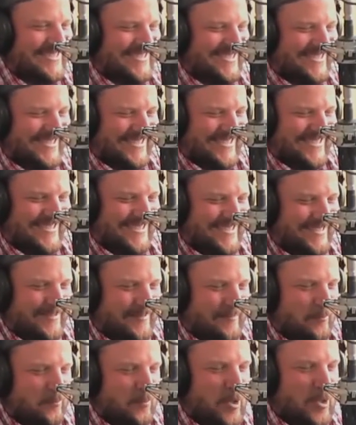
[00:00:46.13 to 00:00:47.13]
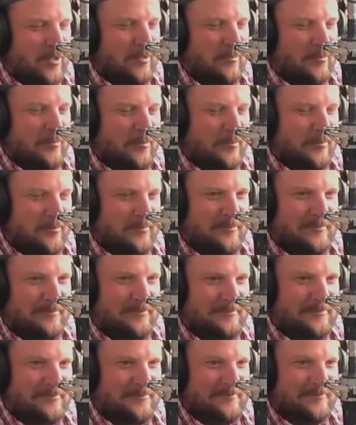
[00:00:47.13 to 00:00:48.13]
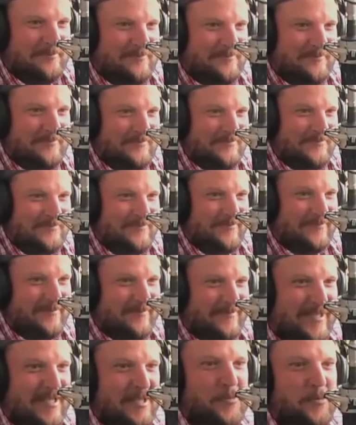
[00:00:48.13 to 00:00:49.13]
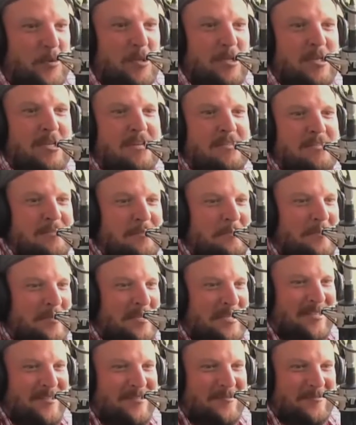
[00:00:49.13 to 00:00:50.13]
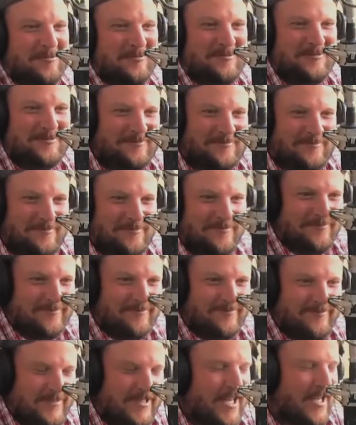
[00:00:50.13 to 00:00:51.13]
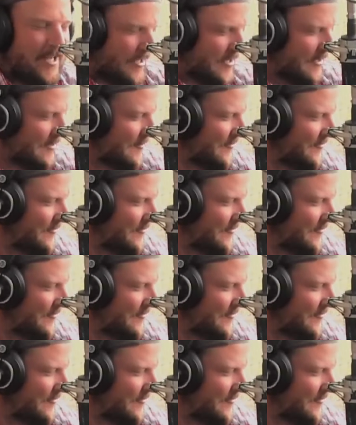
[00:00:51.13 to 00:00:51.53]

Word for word: Yeah. Welcome. Welcome. It's really nice to meet you. Is it? Yeah.